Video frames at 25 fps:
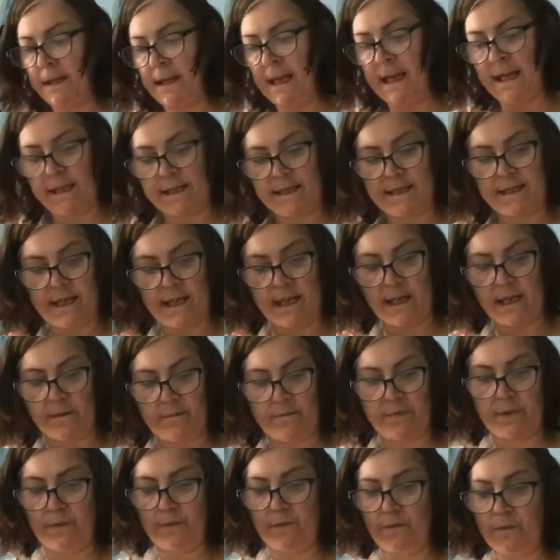Next
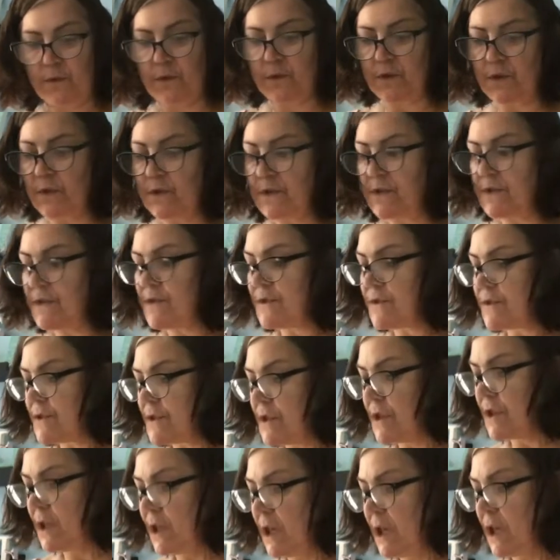up
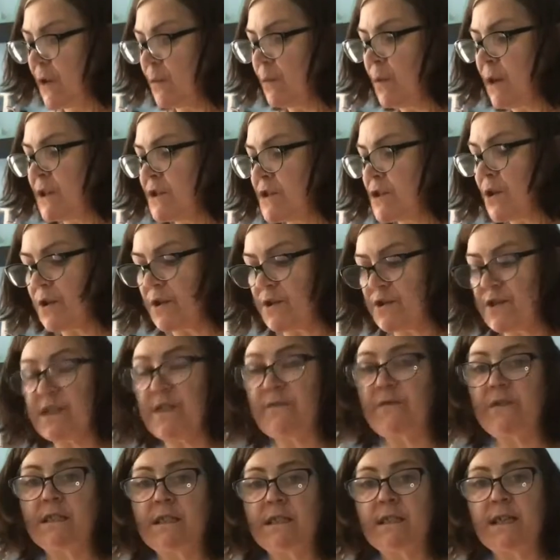was
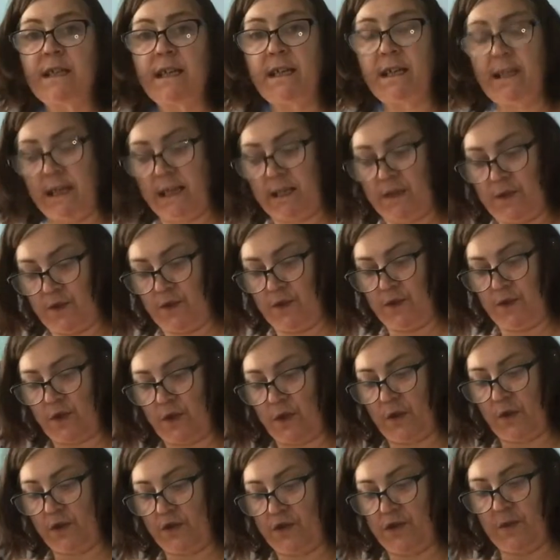$1.70 and
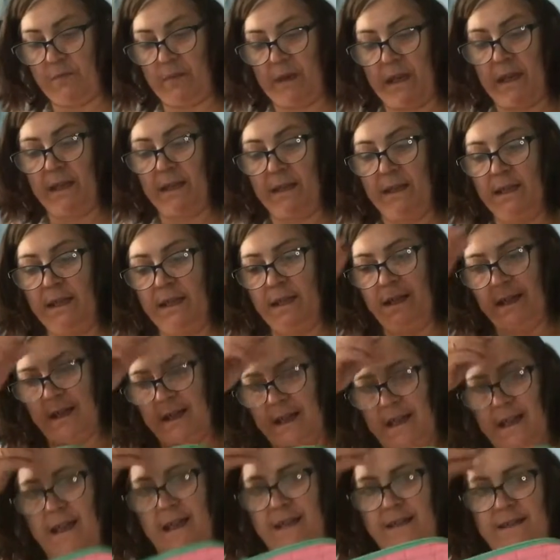$2 shipping.
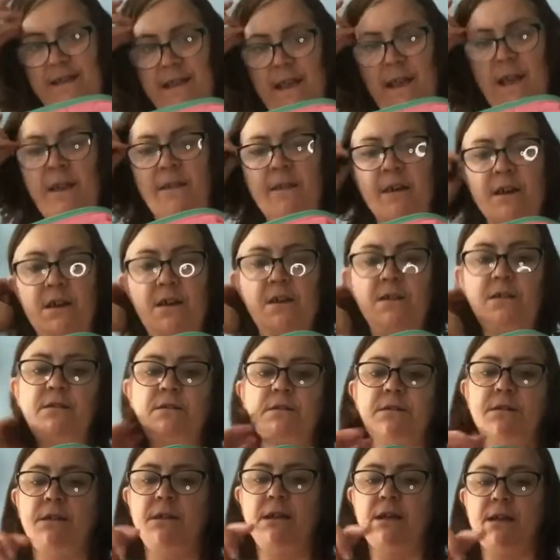It's another
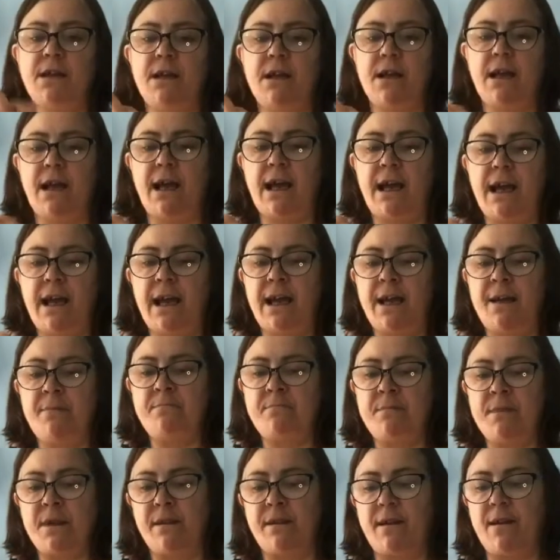
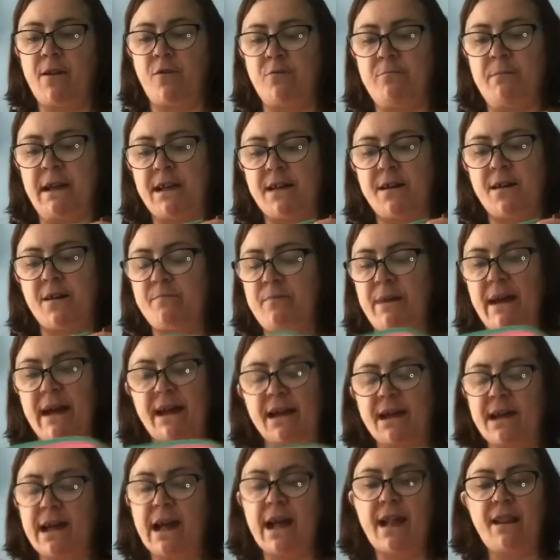little makeup
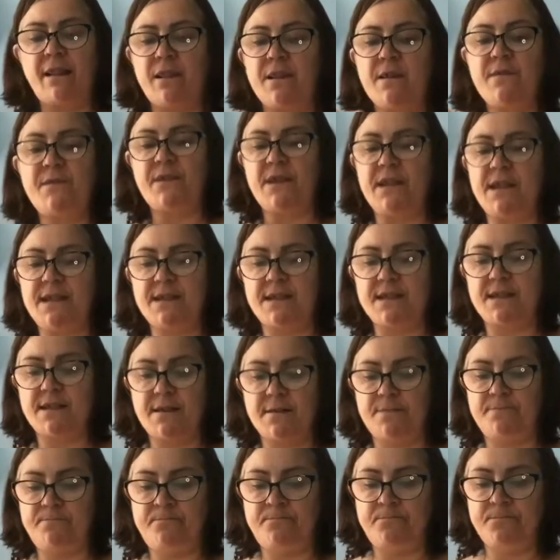bag. I love
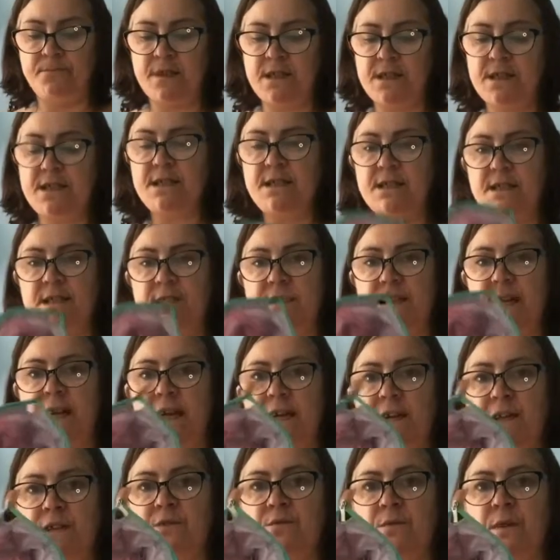these. This is the
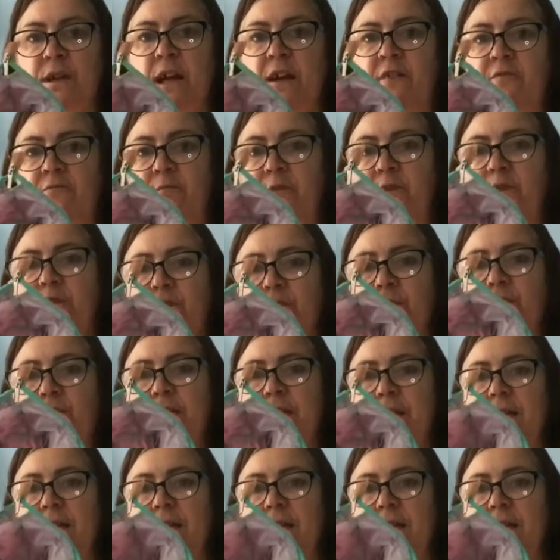second one I've bought.